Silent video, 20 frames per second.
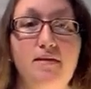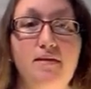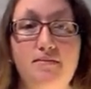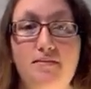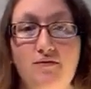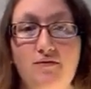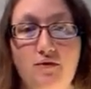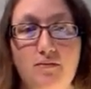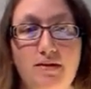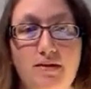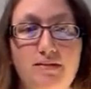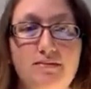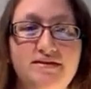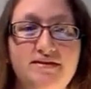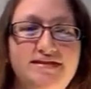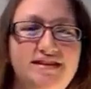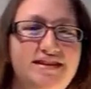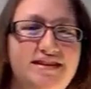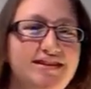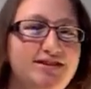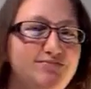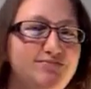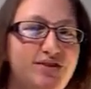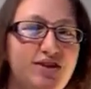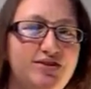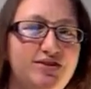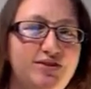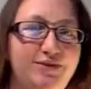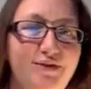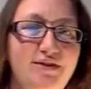maybe for babysitting.
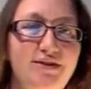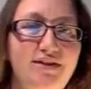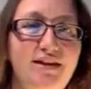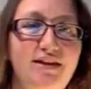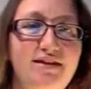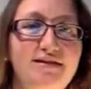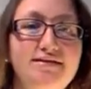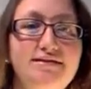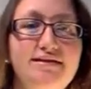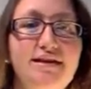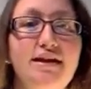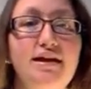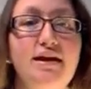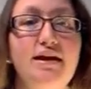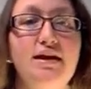There are different things.